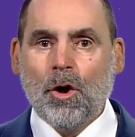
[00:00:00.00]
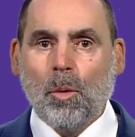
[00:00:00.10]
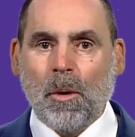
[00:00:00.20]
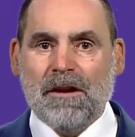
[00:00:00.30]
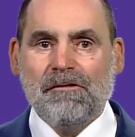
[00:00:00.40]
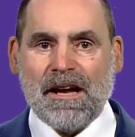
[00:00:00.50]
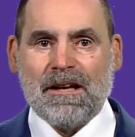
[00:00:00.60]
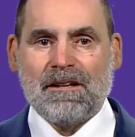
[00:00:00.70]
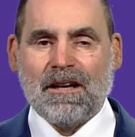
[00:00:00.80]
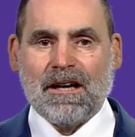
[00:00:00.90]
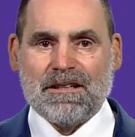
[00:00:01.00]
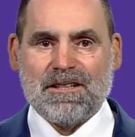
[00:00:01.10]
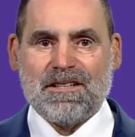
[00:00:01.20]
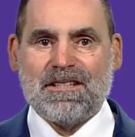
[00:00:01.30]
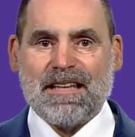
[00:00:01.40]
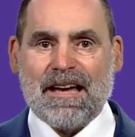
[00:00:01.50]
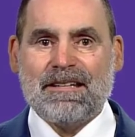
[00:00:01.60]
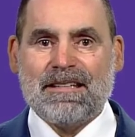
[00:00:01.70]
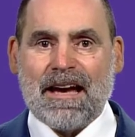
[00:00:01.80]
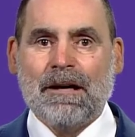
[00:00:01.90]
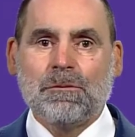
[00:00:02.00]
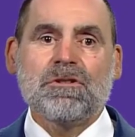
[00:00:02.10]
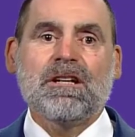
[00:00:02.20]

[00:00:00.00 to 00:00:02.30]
we recognize standout